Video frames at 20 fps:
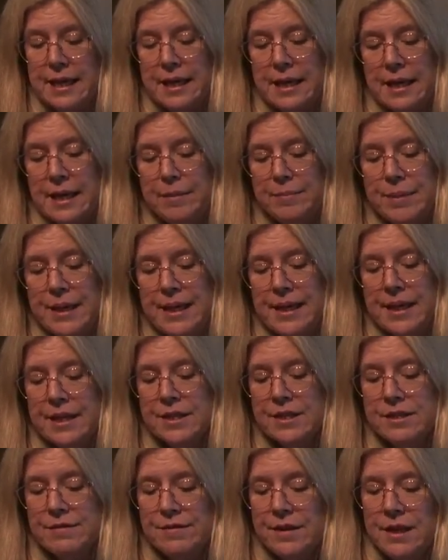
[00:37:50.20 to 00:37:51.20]
in being at
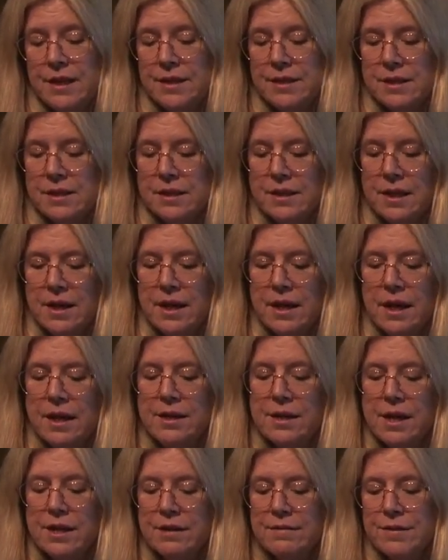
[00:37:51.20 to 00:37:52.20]
his feet.
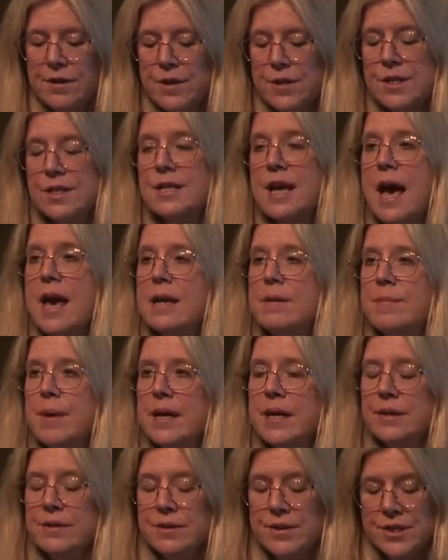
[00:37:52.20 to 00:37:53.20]
Another verse is added by
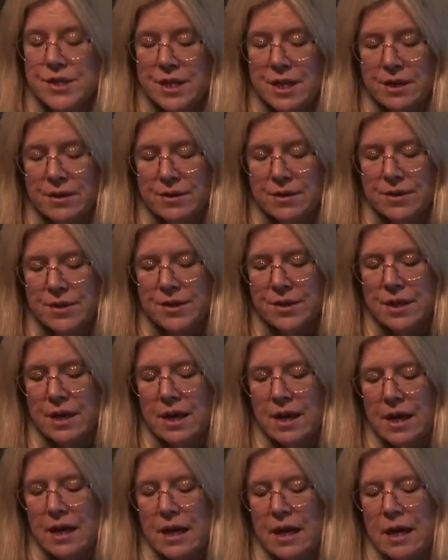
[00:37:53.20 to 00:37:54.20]
other singers.
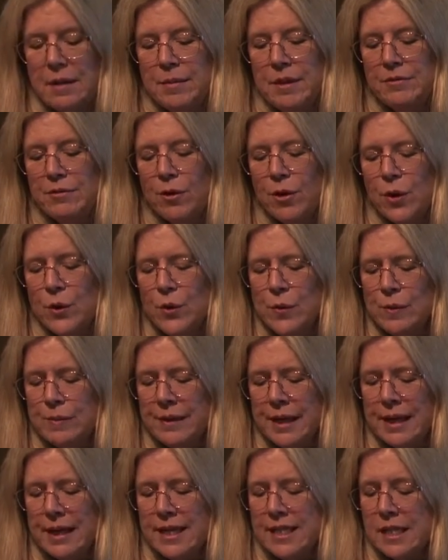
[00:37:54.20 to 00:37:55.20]
Before whom
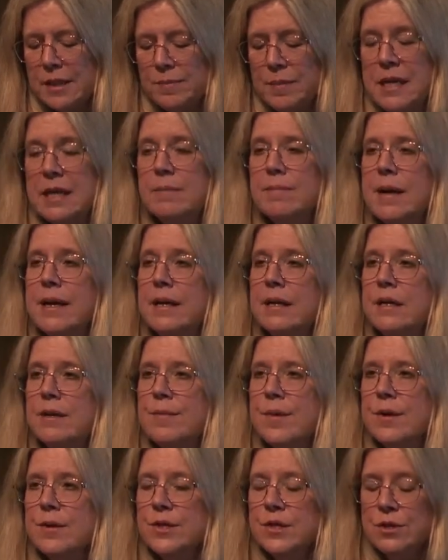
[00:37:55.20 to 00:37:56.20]
can I speak my
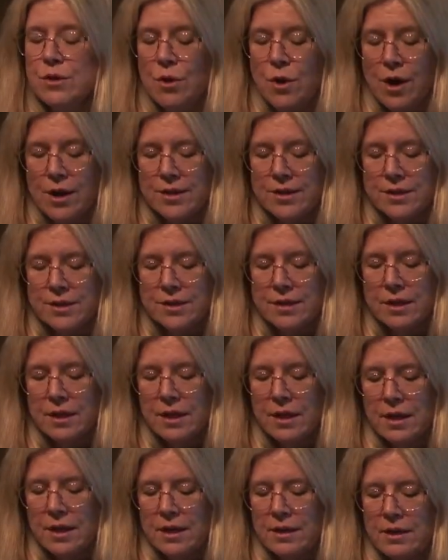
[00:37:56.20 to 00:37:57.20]
innermost thoughts?
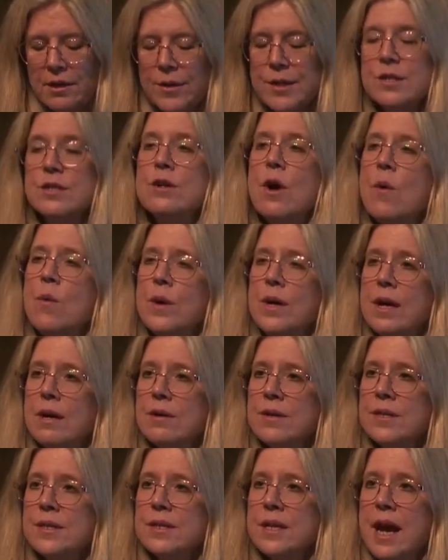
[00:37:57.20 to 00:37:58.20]
There is no one
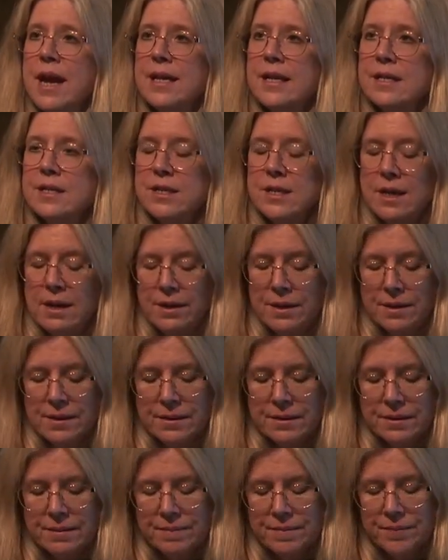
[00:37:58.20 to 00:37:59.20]
else I can tell.
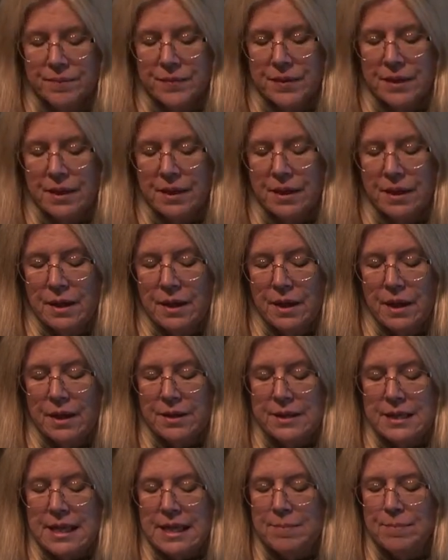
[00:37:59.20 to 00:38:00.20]
A
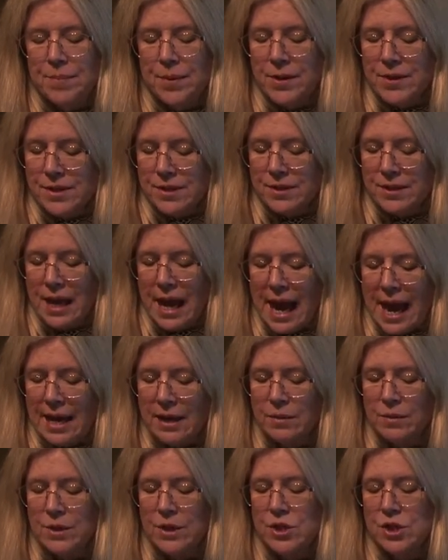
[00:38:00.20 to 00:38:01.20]
deep personal
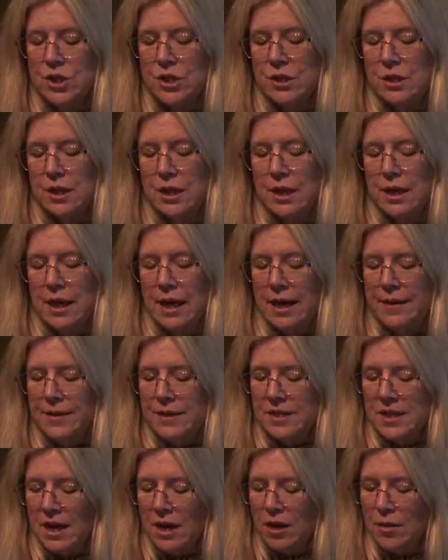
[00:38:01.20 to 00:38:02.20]
anguish and the
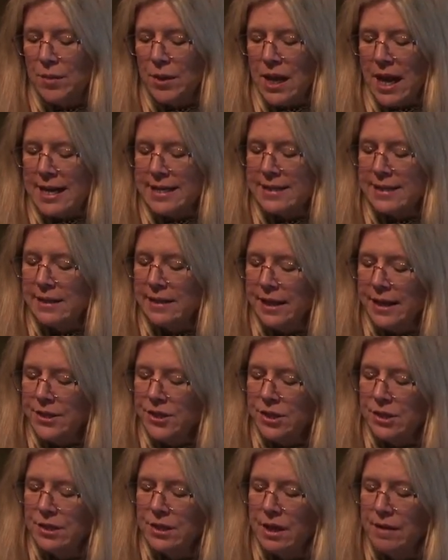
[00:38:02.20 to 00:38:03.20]
terrible
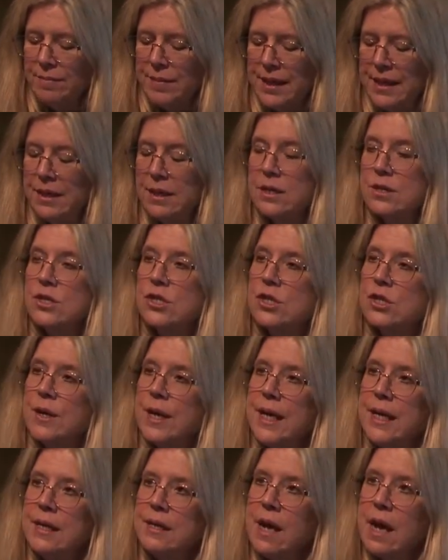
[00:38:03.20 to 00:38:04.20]
isolation of being
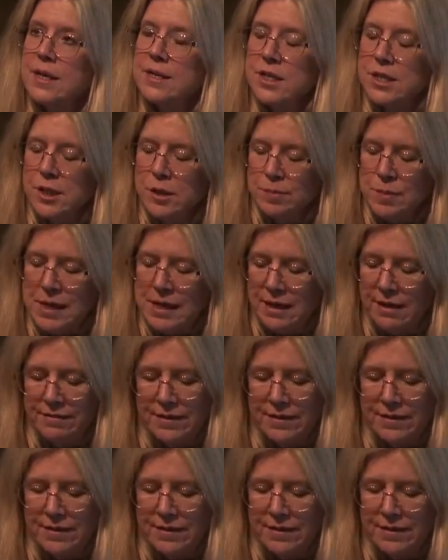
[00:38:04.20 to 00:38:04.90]
constrained not to speak of